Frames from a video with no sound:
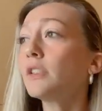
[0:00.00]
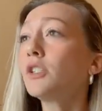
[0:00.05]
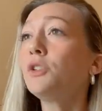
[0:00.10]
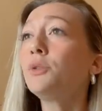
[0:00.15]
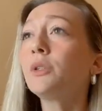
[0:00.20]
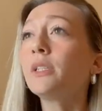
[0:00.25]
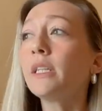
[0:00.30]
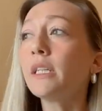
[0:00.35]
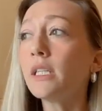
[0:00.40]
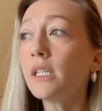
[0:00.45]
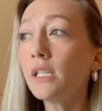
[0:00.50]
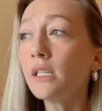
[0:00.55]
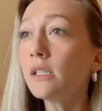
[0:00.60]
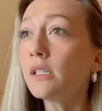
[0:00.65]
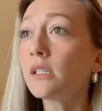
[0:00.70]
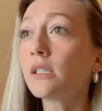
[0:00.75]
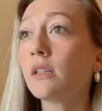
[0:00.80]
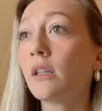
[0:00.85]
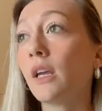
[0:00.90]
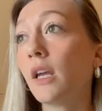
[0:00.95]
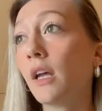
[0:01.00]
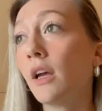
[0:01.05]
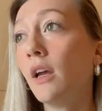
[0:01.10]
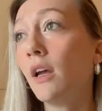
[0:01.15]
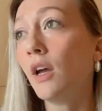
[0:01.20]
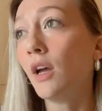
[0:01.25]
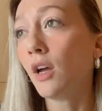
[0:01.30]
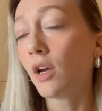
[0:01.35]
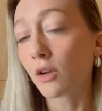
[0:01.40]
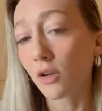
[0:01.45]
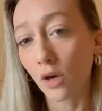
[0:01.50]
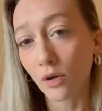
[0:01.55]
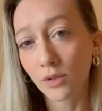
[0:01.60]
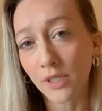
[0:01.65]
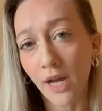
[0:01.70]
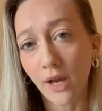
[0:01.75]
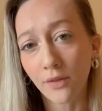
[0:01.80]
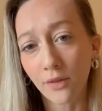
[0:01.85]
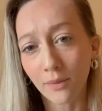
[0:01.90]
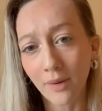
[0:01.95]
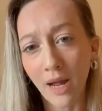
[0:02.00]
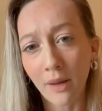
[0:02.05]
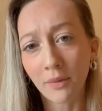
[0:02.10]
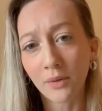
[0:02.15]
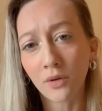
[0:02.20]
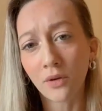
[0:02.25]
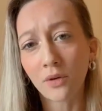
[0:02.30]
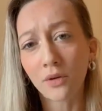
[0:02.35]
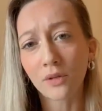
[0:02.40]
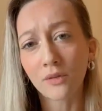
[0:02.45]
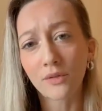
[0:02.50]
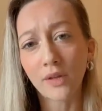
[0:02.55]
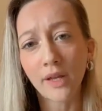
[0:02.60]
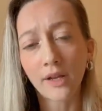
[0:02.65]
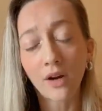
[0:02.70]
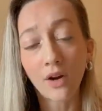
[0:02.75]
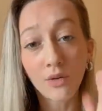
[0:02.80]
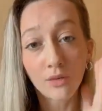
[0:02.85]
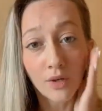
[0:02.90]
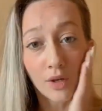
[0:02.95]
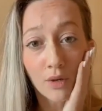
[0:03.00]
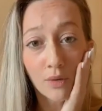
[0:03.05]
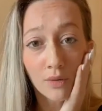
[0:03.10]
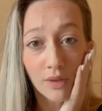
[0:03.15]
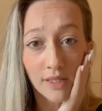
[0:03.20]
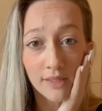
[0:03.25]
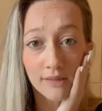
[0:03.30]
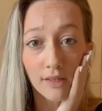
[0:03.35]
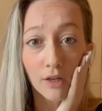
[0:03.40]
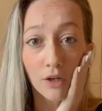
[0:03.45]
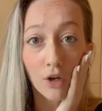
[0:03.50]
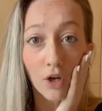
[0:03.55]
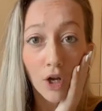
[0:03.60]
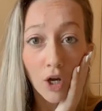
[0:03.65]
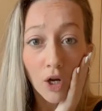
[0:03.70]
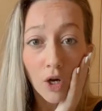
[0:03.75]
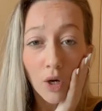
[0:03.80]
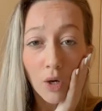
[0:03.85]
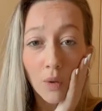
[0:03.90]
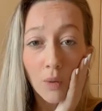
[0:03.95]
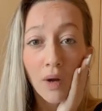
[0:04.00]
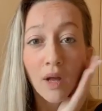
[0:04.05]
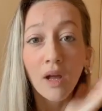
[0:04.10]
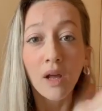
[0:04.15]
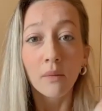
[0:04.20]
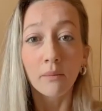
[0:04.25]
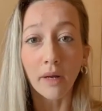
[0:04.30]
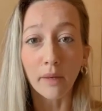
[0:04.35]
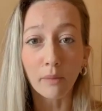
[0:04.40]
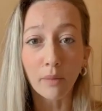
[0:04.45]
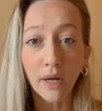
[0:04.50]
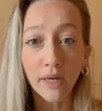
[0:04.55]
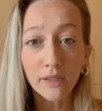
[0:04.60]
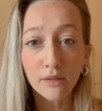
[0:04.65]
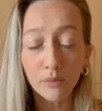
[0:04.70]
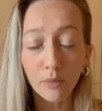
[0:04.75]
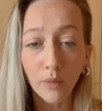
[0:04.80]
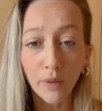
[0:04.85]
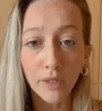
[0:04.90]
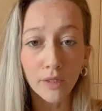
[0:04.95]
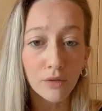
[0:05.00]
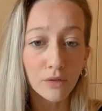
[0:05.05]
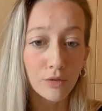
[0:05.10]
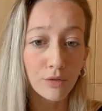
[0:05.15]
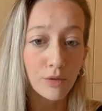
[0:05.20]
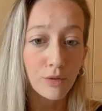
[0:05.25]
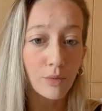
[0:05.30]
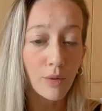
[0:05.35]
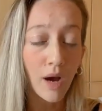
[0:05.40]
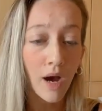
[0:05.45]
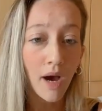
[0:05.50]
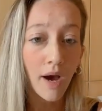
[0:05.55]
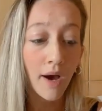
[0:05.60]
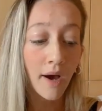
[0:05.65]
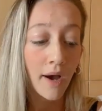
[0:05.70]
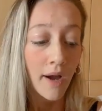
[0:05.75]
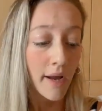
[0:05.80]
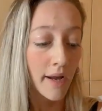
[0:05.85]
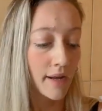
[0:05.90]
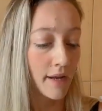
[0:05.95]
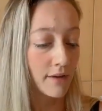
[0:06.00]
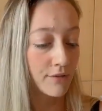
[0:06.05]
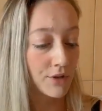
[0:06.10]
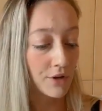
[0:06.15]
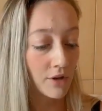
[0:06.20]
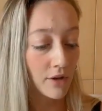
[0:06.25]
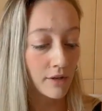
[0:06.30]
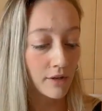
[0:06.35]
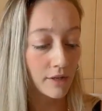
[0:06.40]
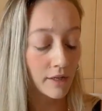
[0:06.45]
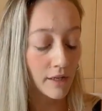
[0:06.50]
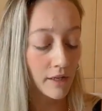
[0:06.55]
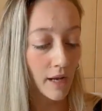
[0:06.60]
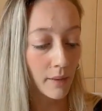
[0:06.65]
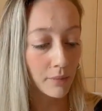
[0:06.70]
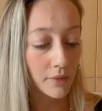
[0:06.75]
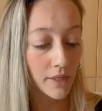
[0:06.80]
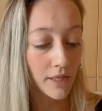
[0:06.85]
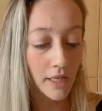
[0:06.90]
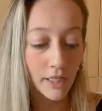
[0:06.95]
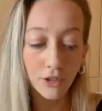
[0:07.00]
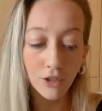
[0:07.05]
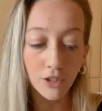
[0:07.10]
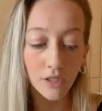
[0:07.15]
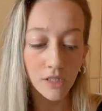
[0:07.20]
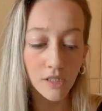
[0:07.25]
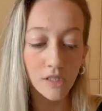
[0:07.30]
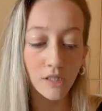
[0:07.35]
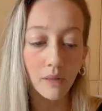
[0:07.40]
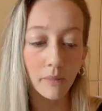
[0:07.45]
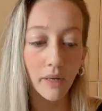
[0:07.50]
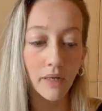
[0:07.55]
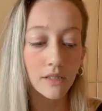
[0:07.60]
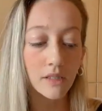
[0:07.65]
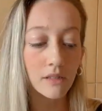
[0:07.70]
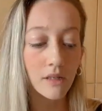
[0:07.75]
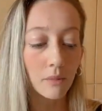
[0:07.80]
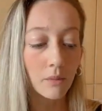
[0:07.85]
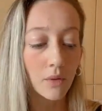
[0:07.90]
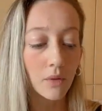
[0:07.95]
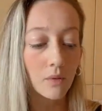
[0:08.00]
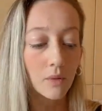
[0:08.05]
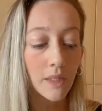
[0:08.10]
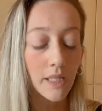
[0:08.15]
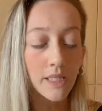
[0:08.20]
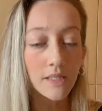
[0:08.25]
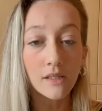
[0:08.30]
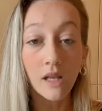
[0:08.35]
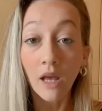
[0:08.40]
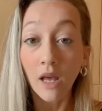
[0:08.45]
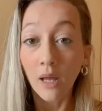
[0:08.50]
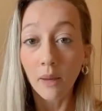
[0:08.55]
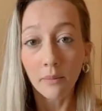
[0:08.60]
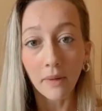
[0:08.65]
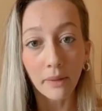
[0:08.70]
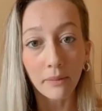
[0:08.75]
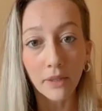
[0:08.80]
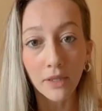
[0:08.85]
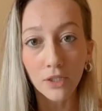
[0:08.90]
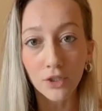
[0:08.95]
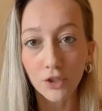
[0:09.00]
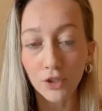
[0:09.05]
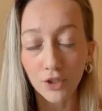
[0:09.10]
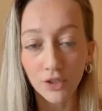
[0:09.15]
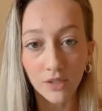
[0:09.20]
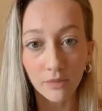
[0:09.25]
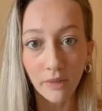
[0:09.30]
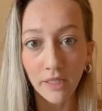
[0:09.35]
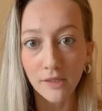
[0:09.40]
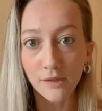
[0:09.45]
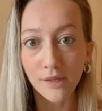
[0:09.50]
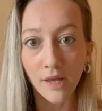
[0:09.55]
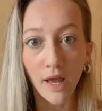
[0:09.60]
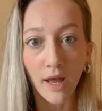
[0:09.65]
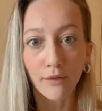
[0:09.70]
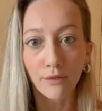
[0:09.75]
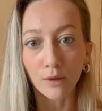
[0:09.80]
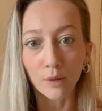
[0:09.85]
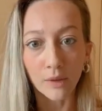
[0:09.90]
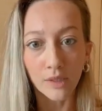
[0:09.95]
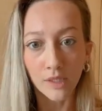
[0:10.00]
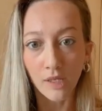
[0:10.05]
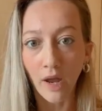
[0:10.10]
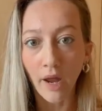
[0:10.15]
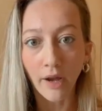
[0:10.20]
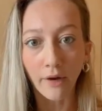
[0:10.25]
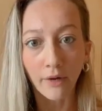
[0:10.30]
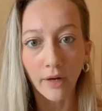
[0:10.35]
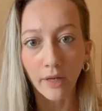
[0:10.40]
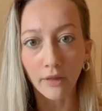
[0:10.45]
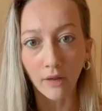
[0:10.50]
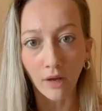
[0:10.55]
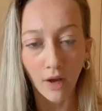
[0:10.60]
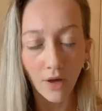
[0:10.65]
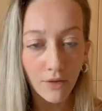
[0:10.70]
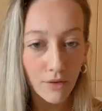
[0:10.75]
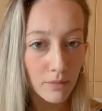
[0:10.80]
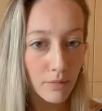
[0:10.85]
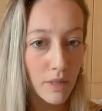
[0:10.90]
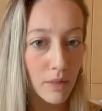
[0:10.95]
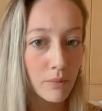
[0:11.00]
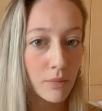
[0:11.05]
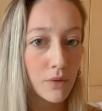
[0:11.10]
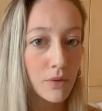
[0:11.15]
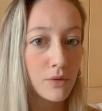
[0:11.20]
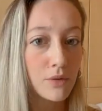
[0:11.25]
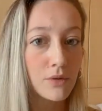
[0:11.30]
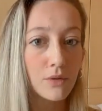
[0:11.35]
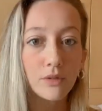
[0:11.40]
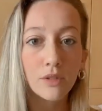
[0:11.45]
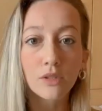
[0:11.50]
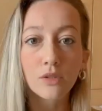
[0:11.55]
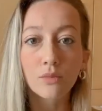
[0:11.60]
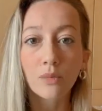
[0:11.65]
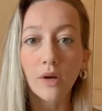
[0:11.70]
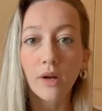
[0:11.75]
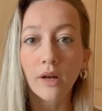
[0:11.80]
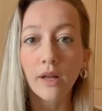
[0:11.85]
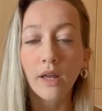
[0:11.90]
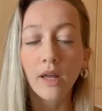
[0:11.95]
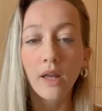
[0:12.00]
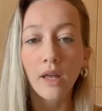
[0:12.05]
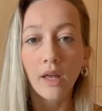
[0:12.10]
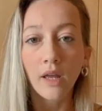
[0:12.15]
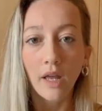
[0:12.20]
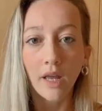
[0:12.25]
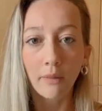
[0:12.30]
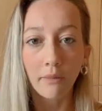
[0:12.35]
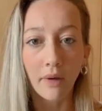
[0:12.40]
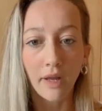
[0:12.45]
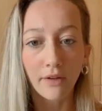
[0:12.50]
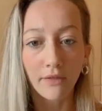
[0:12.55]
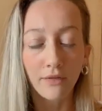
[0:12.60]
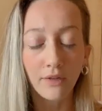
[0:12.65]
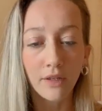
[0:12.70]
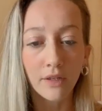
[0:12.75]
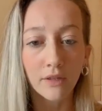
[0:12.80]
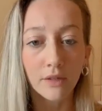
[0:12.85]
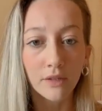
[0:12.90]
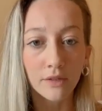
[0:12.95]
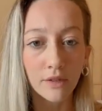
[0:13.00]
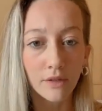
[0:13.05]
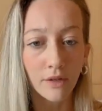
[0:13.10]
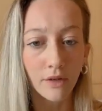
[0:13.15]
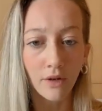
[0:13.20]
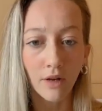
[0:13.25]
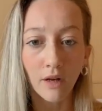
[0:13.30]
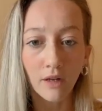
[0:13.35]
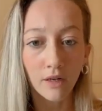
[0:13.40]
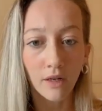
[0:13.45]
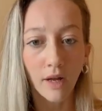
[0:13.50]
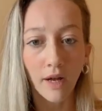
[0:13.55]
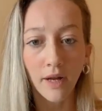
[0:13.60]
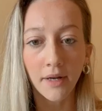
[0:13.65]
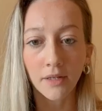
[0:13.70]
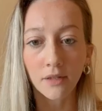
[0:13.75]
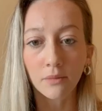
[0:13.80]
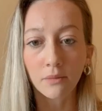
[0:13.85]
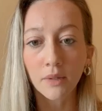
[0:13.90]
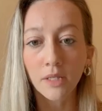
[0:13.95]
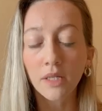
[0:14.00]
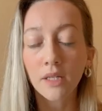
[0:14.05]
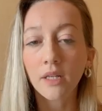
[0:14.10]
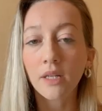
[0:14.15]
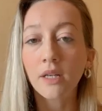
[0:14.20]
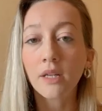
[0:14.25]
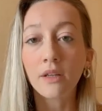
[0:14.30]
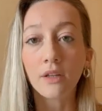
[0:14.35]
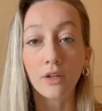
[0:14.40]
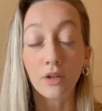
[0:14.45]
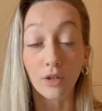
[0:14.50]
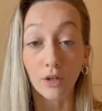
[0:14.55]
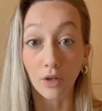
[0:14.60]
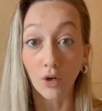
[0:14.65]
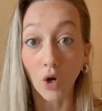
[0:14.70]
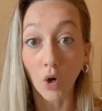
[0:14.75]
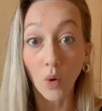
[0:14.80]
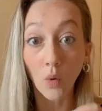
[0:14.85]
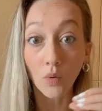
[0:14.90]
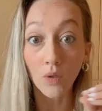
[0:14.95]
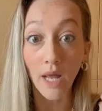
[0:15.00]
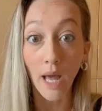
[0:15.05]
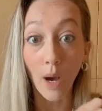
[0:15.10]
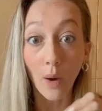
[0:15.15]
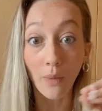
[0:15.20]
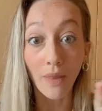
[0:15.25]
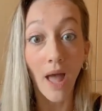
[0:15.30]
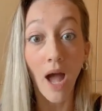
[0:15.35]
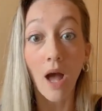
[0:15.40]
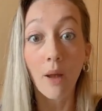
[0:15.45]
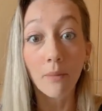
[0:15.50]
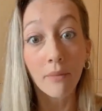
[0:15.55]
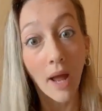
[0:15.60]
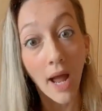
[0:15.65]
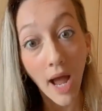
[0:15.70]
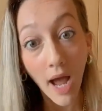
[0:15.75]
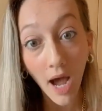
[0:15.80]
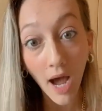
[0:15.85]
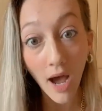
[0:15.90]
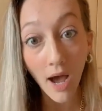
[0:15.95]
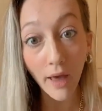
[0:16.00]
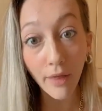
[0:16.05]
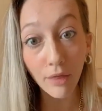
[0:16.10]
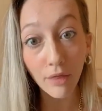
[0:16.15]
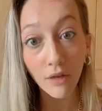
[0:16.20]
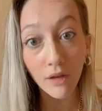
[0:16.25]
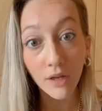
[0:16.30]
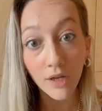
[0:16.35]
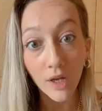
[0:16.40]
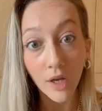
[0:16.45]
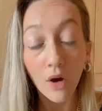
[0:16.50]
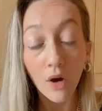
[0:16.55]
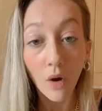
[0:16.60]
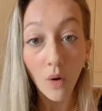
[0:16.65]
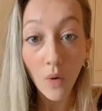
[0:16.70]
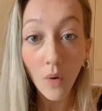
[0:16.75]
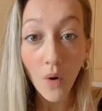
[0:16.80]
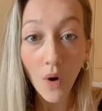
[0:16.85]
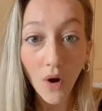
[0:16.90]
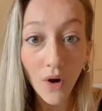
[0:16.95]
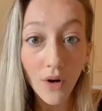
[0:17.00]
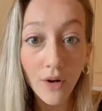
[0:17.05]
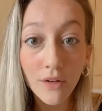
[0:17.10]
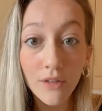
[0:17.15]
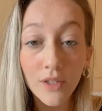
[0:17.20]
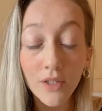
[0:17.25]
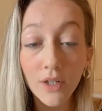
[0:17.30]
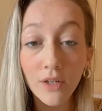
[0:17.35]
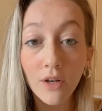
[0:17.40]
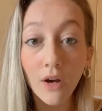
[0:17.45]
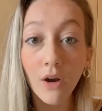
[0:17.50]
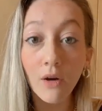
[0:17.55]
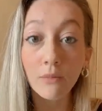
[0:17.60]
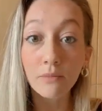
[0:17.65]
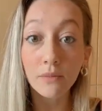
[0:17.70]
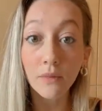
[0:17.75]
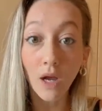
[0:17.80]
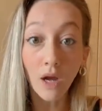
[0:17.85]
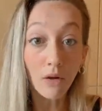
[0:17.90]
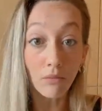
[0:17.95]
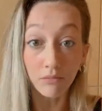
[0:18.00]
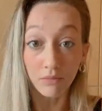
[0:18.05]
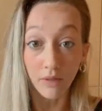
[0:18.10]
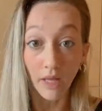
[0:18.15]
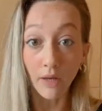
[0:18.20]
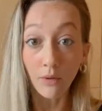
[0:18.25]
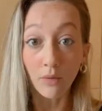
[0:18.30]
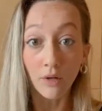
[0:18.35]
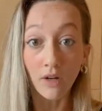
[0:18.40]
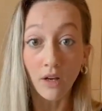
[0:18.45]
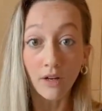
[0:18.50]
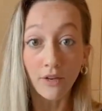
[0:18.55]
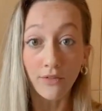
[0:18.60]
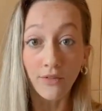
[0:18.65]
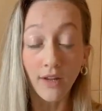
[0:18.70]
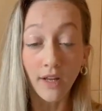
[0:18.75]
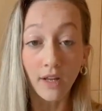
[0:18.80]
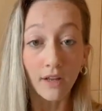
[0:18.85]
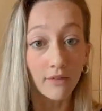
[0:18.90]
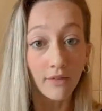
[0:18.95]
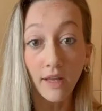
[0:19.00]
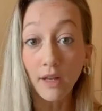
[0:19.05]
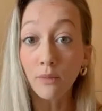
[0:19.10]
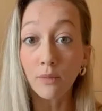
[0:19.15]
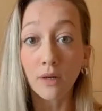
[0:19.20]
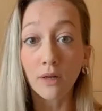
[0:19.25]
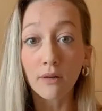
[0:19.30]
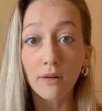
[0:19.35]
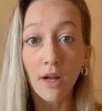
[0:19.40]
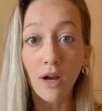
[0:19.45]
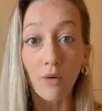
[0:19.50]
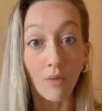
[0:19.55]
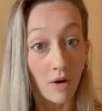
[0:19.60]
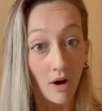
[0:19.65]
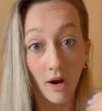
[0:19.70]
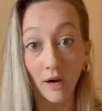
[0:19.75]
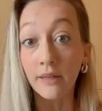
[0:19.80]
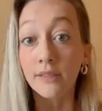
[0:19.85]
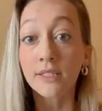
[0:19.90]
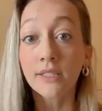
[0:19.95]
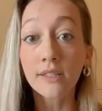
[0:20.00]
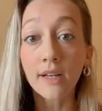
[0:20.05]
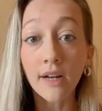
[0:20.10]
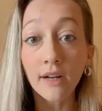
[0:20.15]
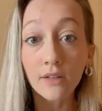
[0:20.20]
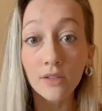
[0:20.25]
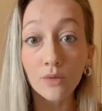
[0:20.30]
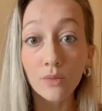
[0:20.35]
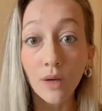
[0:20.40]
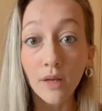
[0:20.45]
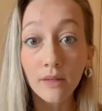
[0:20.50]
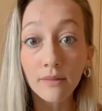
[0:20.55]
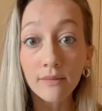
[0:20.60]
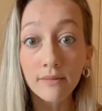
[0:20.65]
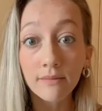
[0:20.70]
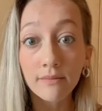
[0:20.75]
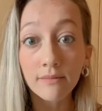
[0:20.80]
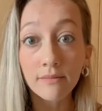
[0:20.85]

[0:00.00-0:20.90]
You could easily go down the rabbit hole of like, oh no, they said no. My price point is too high. I haven't gotten any applications in the past couple of weeks. Maybe this just means that everyone's hiring the other people who do this work in my field and they're not gonna hire me. And you can go down that path. Or you can go, oh, they were not a fit. They were a no. On to the next one.